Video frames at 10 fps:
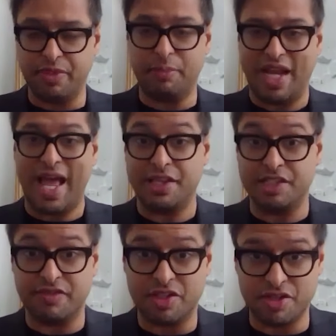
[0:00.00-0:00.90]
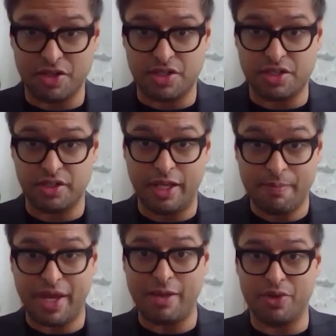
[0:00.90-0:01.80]
plans for the social
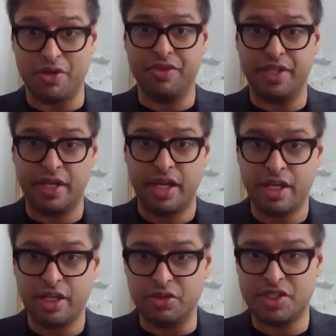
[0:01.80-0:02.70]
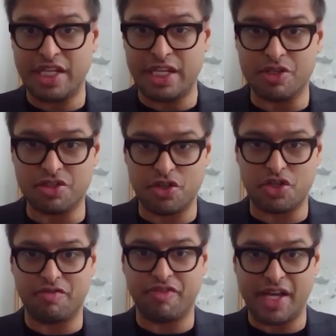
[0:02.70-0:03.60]
impact bond that your team at
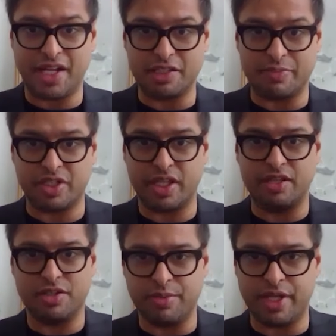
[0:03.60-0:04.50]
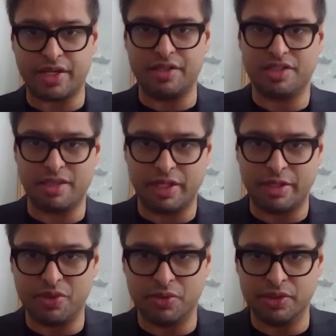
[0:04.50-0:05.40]
Social Finance put together, Toby Eccles, Emily
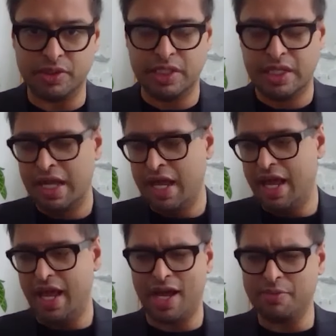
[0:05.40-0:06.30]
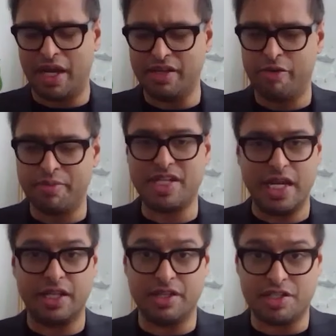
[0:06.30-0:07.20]
Bolton, I remember
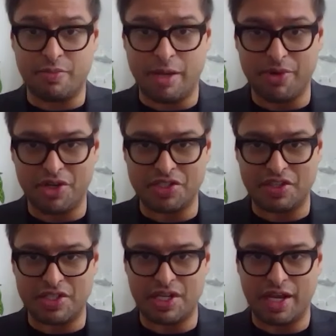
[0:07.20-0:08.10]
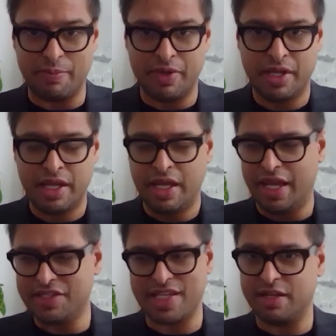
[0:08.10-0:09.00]
taking this to my boss at the time
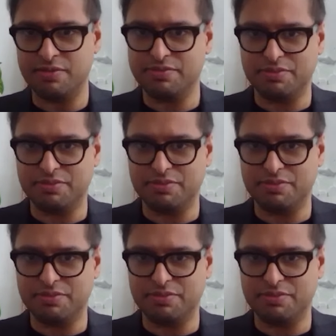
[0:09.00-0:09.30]
and saying,